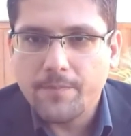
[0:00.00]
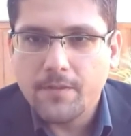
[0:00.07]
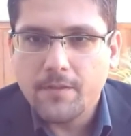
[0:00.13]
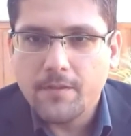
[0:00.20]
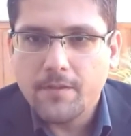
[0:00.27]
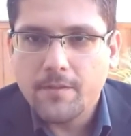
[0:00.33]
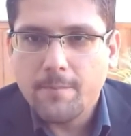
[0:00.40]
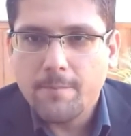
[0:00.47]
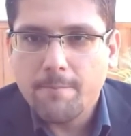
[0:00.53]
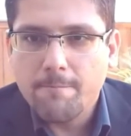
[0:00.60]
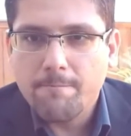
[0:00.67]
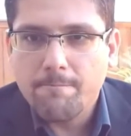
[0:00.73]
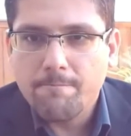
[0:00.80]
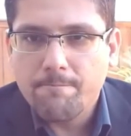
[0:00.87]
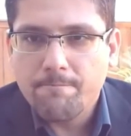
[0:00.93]

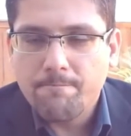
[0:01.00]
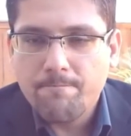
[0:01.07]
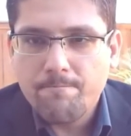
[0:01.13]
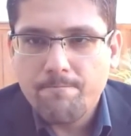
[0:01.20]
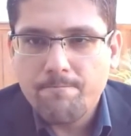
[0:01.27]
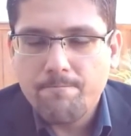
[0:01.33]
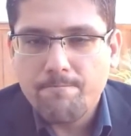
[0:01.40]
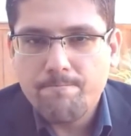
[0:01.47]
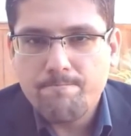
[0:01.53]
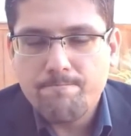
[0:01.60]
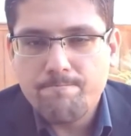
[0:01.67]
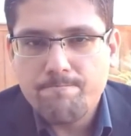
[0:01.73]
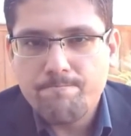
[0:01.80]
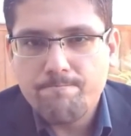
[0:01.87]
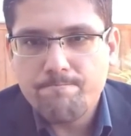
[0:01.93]

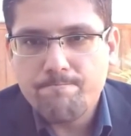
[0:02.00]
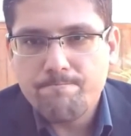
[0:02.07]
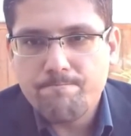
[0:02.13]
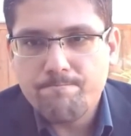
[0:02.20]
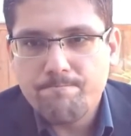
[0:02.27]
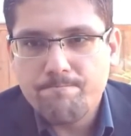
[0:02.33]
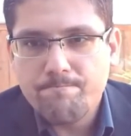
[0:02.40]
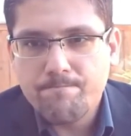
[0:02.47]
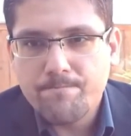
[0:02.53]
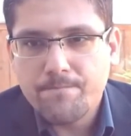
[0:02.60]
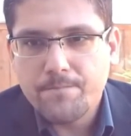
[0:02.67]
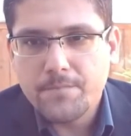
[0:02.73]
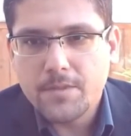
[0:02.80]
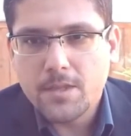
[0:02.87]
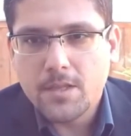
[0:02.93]

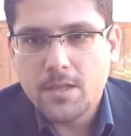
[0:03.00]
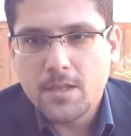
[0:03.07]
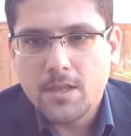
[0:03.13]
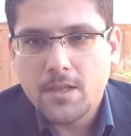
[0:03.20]
[no speech]